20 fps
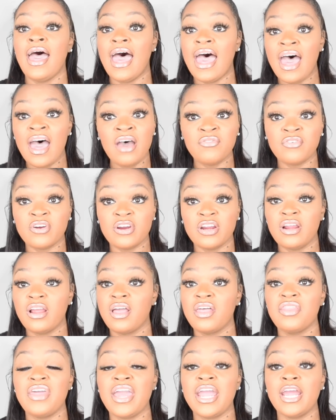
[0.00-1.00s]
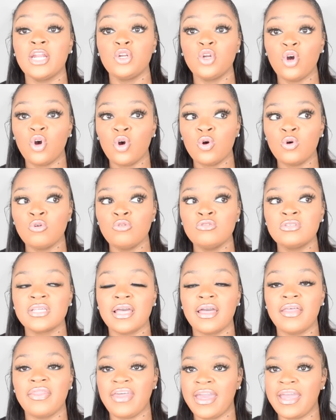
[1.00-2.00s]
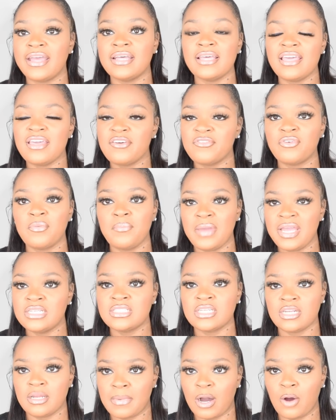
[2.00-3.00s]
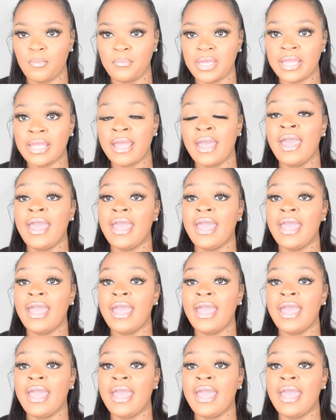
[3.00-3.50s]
ever that knows that information about me.